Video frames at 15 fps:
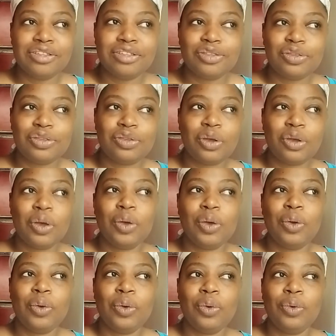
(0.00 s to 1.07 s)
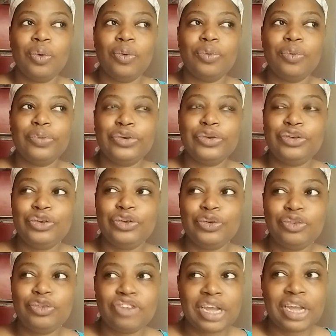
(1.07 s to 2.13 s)
So
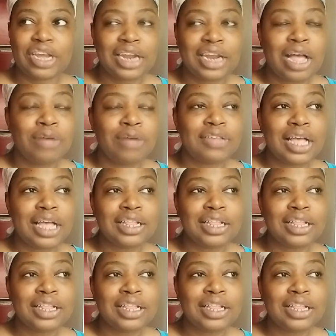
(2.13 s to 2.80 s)
do check it out.